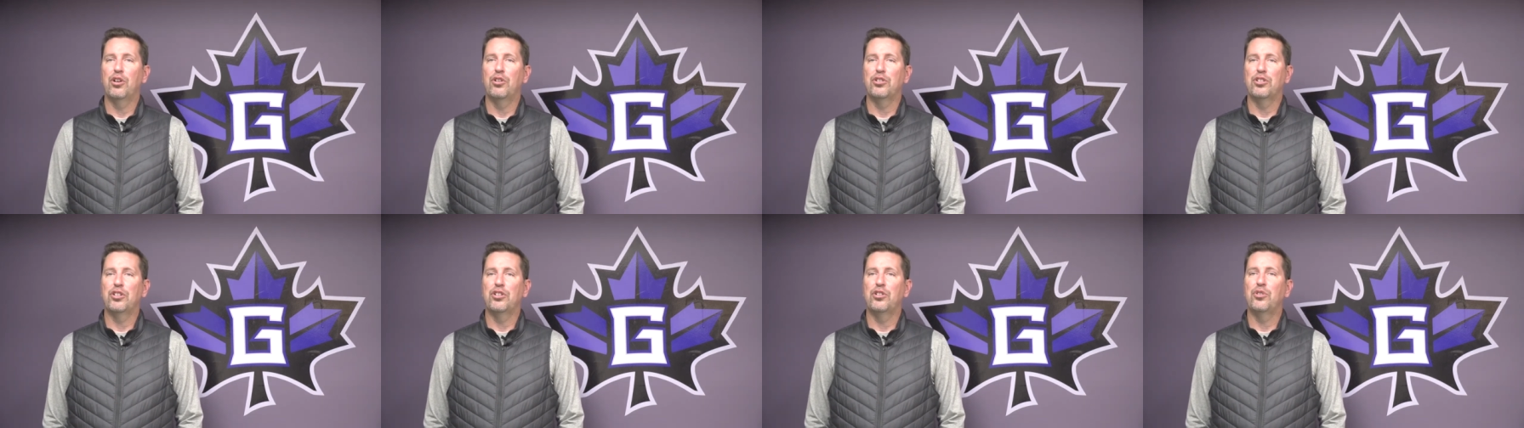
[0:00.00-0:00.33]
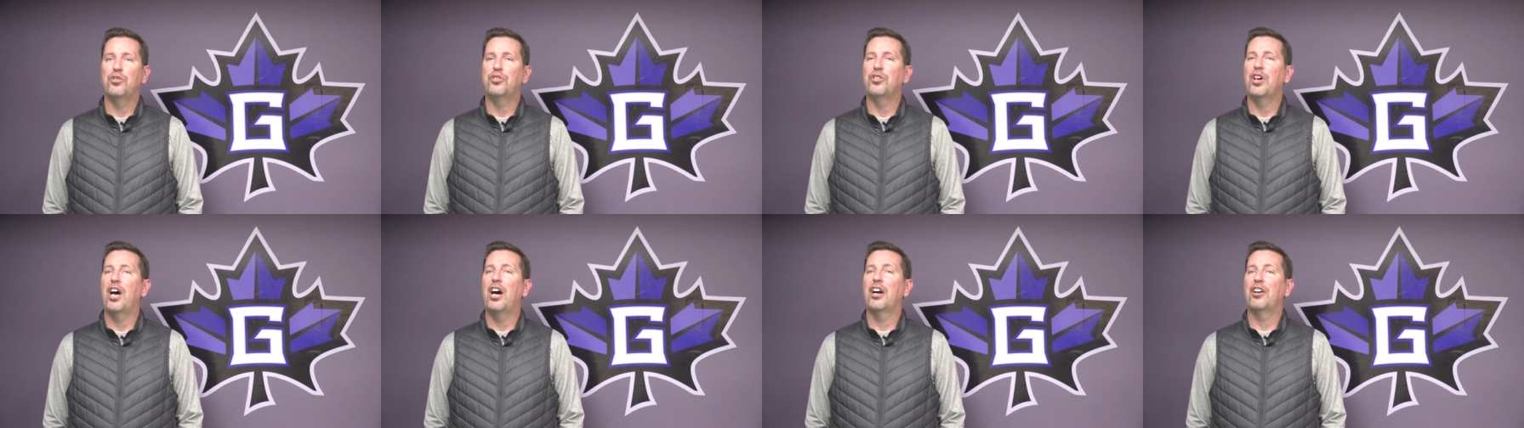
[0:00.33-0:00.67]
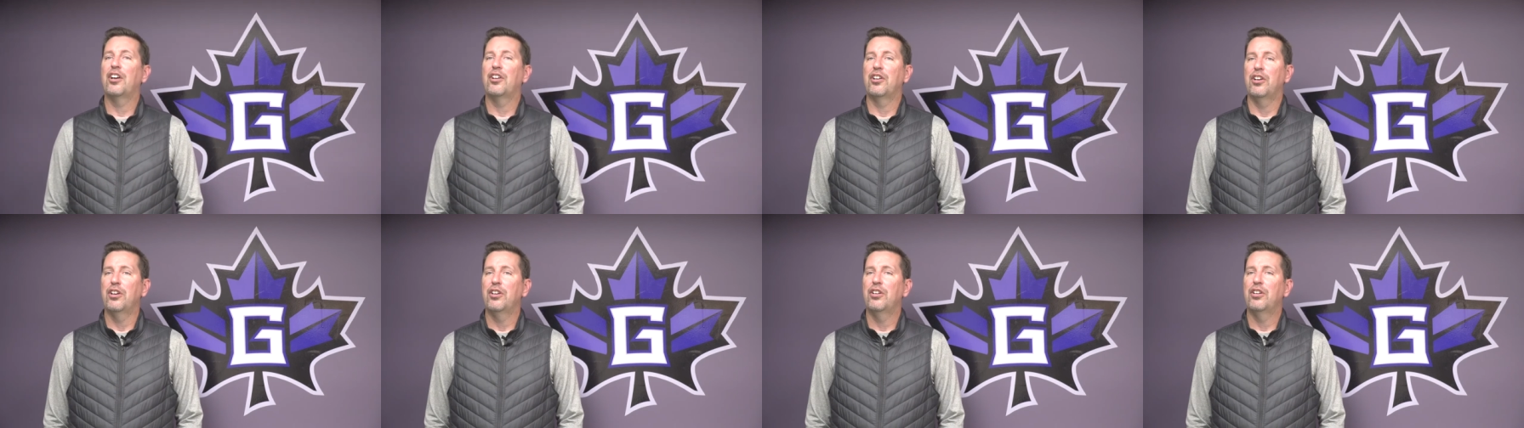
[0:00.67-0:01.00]
Goshen Youth
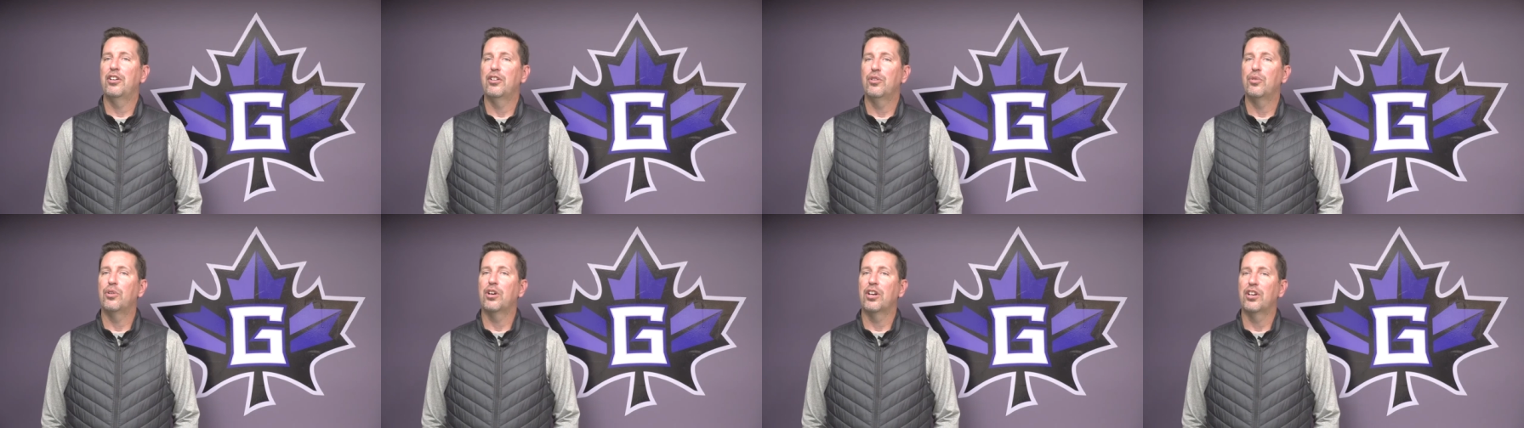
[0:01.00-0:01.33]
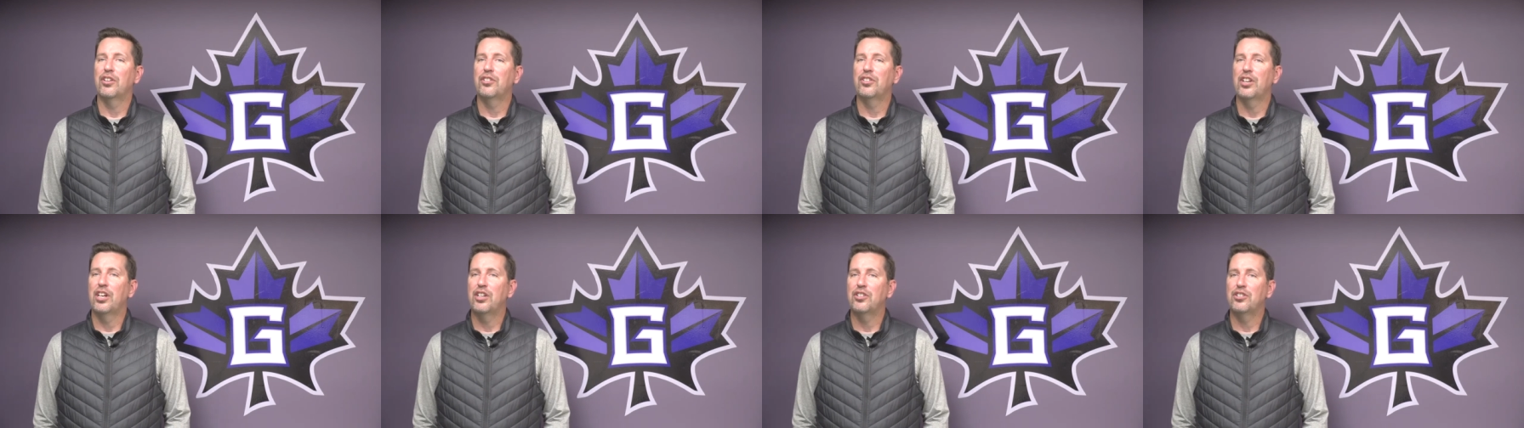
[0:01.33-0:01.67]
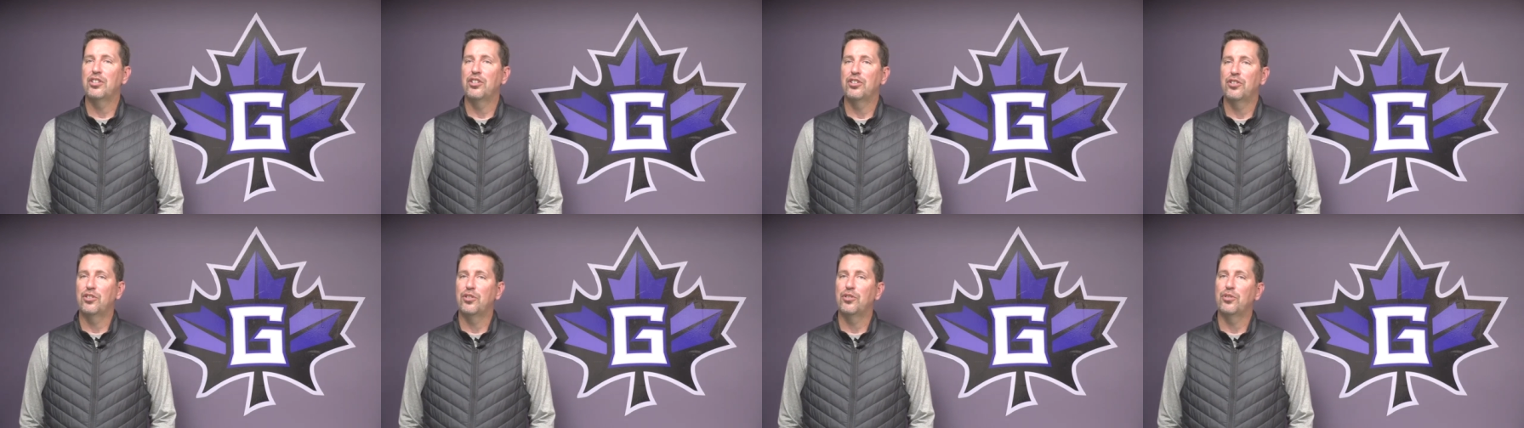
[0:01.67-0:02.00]
Soccer
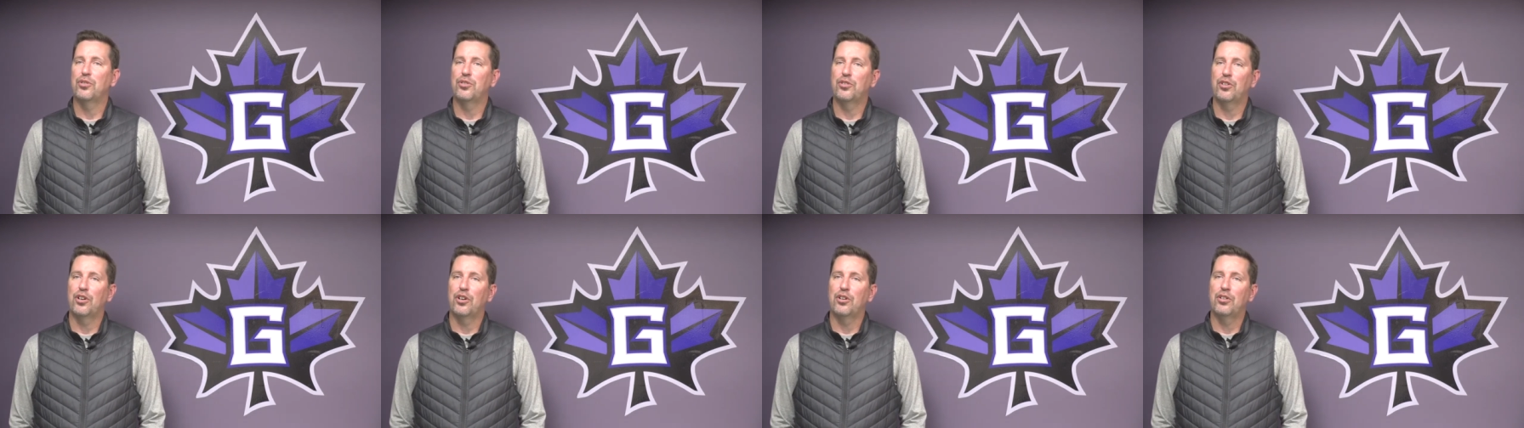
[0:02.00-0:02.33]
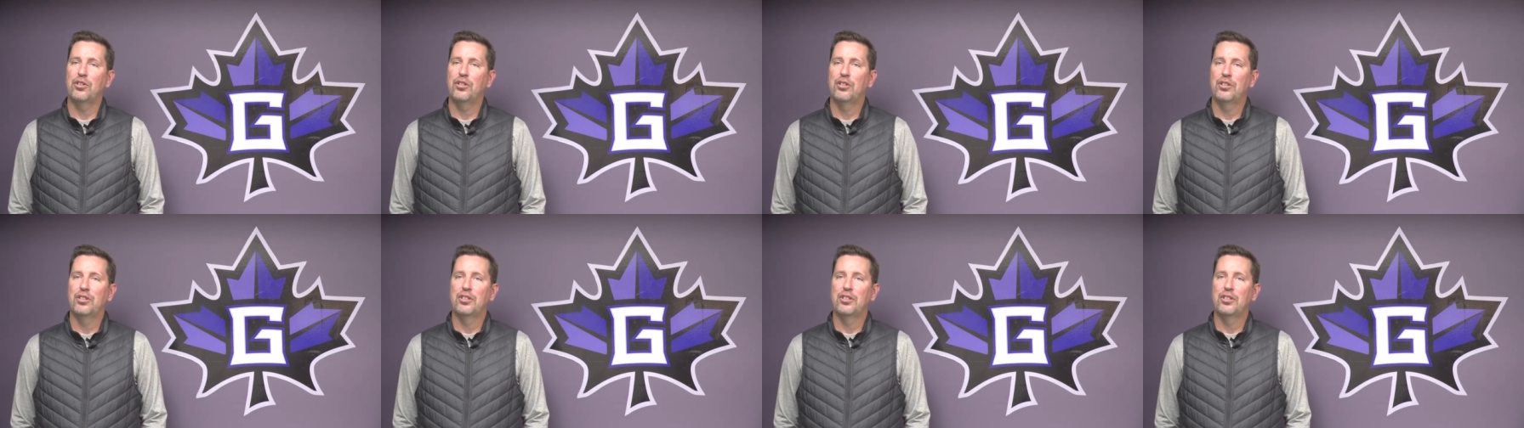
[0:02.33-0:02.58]
organization too. So,